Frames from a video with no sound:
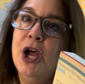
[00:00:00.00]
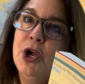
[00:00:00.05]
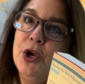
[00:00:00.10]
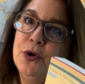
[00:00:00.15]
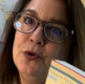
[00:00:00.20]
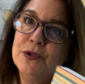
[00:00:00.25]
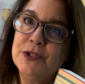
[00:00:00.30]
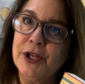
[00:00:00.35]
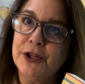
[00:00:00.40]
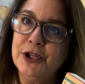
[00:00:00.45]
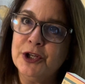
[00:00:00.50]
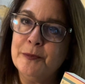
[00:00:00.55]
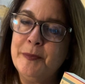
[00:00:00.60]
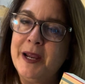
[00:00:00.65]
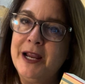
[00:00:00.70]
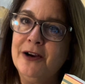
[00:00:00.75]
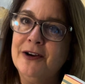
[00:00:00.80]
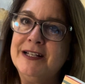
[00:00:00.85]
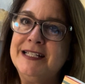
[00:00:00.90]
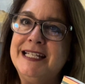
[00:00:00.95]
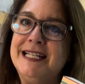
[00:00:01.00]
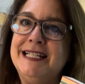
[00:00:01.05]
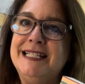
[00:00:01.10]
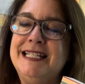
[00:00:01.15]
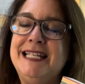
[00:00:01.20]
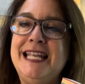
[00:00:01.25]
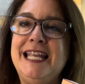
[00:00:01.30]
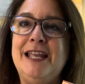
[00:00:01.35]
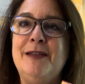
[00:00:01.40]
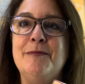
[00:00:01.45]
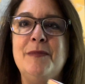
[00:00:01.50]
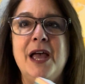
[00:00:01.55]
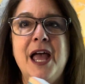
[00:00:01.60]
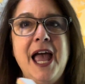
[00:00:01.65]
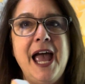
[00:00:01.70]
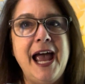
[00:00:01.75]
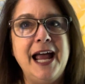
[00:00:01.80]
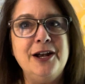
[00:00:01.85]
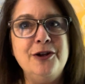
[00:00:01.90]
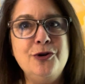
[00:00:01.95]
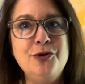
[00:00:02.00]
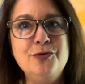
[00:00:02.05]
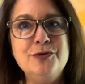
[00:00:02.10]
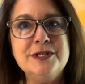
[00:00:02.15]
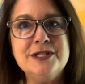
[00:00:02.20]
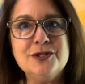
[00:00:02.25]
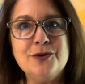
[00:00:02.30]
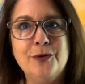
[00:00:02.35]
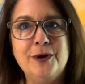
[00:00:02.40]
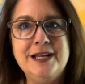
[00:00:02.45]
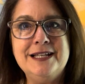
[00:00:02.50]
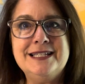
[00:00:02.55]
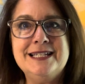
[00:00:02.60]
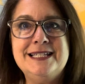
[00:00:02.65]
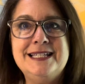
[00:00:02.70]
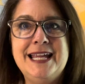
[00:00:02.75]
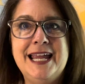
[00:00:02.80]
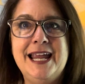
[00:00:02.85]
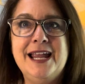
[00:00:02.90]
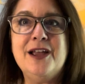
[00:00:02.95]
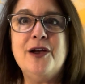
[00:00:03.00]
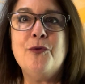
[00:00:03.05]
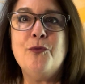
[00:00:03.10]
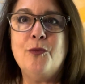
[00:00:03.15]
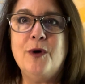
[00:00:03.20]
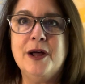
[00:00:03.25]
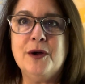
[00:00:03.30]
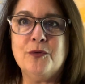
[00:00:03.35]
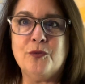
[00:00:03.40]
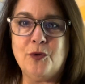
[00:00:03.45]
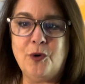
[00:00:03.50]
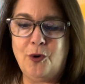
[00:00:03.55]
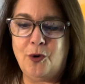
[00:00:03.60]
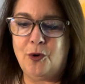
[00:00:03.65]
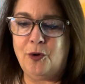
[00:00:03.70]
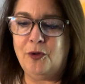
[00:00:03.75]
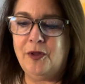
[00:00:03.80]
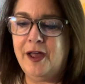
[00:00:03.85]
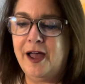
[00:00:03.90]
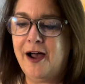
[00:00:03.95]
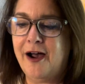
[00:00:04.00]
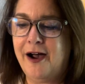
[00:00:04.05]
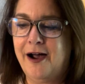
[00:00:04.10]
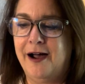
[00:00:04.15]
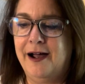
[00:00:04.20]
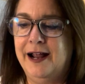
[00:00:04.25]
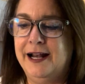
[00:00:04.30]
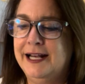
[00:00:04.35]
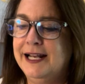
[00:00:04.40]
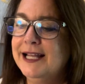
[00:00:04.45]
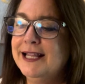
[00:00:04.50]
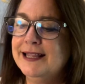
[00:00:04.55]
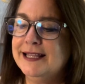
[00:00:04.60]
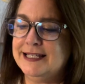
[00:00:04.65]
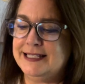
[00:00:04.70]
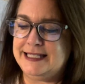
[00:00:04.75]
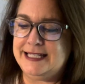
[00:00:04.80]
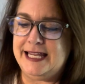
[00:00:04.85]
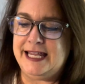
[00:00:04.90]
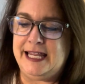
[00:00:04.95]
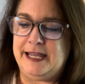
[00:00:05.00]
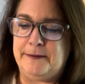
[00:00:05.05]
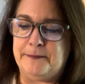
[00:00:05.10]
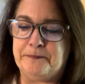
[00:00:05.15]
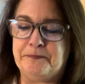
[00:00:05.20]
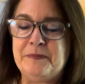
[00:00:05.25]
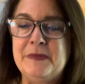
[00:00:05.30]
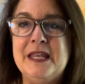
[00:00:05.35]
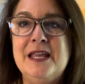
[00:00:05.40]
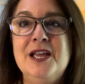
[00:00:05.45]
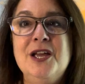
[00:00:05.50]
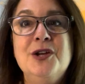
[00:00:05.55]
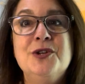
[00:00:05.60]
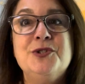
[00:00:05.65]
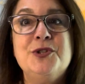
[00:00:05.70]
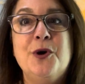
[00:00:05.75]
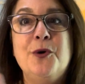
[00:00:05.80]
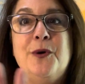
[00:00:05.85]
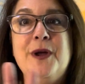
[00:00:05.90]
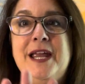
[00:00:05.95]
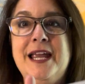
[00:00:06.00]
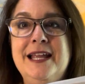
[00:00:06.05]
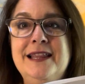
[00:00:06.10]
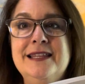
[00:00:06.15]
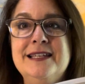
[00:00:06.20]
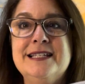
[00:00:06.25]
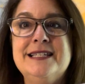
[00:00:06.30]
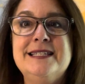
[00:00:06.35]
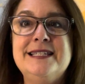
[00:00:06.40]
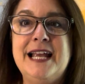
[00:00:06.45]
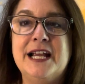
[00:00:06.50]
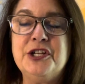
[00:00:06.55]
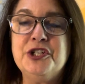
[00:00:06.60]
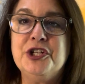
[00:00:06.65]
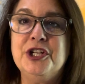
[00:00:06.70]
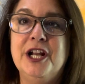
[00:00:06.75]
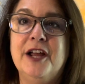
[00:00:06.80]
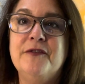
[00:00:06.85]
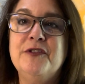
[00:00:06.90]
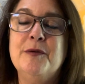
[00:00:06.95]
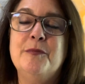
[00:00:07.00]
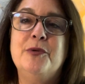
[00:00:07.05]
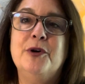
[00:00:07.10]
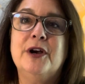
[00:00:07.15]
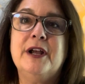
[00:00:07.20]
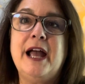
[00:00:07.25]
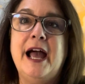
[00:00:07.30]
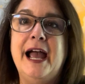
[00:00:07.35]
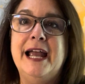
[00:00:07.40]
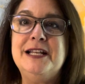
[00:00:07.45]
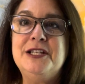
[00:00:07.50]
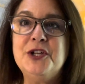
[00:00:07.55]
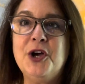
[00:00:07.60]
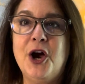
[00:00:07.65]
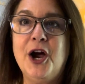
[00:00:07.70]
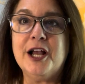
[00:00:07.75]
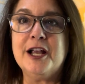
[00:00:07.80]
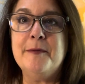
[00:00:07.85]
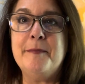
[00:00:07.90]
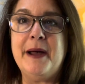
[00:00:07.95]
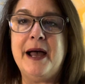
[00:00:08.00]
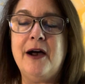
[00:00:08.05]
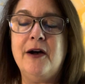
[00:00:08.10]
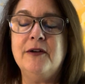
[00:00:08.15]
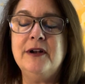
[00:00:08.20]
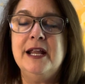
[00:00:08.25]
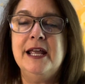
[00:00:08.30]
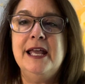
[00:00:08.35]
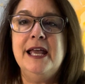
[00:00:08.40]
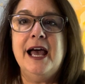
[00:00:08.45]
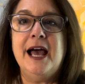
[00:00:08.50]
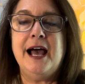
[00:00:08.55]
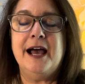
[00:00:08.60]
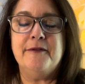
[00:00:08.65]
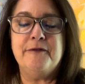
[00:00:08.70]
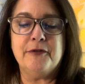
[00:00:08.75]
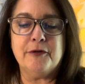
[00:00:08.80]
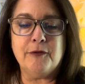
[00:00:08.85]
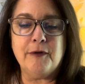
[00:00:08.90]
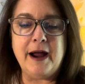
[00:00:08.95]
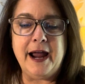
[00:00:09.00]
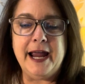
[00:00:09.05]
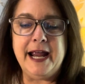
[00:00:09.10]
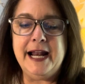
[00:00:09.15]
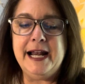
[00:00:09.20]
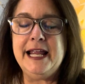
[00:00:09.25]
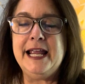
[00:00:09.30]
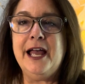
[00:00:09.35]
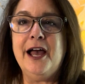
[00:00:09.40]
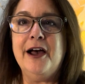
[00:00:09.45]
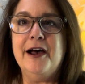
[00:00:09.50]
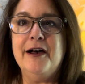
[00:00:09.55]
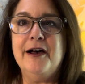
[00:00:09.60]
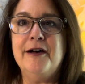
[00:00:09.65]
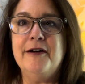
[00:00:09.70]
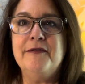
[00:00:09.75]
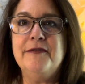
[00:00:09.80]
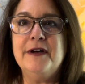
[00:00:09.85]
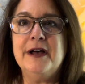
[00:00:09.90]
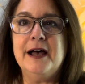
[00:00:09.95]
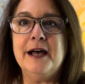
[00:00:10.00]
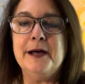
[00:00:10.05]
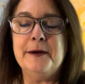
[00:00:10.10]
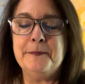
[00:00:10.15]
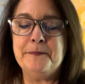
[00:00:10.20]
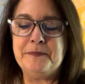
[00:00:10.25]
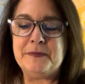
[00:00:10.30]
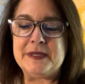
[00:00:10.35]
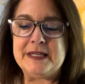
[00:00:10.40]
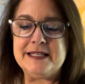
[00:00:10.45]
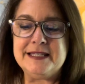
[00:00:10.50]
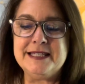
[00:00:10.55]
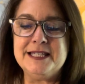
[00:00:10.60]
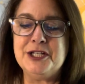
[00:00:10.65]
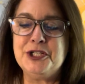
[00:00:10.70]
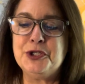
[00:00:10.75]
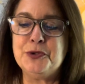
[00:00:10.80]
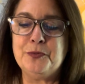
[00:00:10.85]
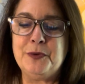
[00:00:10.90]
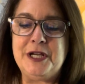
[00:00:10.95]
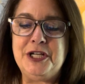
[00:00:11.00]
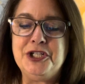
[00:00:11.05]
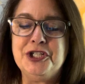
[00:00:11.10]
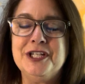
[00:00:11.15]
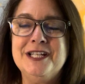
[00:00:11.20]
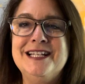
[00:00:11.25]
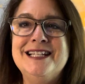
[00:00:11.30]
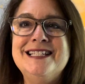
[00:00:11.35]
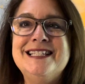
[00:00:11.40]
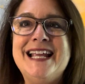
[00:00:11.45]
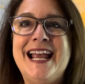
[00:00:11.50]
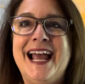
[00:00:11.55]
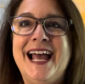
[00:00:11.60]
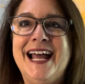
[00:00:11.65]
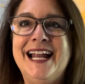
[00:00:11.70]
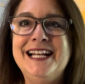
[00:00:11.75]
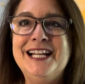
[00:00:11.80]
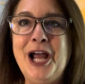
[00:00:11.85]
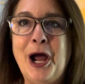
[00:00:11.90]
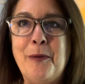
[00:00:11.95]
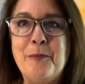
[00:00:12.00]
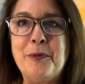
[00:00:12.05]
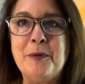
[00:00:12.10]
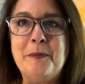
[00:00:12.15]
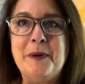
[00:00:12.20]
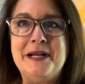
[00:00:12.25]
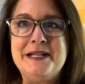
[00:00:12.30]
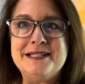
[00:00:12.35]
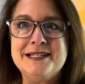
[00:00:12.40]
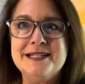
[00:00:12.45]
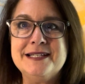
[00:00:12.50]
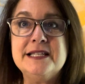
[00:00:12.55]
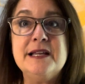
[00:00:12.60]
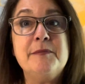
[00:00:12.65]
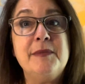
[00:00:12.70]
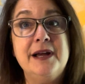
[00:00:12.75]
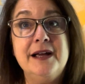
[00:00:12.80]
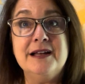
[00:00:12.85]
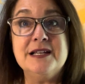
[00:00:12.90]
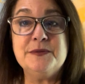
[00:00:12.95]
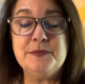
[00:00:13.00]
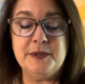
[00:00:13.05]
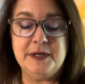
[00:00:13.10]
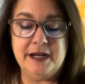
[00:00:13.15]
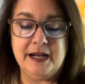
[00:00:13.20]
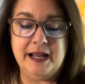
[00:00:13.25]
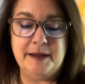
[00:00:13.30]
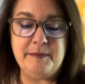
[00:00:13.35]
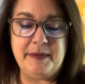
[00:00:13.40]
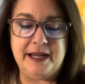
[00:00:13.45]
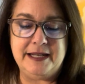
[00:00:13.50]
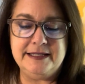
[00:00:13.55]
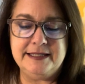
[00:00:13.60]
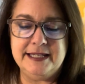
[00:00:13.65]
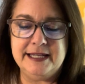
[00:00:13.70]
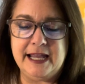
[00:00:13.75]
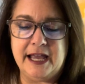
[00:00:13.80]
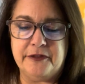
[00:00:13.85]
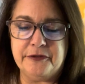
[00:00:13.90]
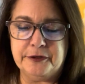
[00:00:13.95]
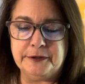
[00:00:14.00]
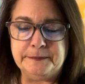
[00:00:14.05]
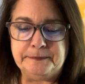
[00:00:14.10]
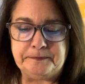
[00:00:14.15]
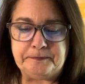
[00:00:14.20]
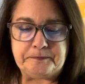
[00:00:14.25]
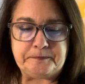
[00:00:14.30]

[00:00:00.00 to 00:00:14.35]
who's on their parenting team and who is going to take what role on the team. So in this section of the book, I talk about a variety of situations and compromises that my husband and I made together.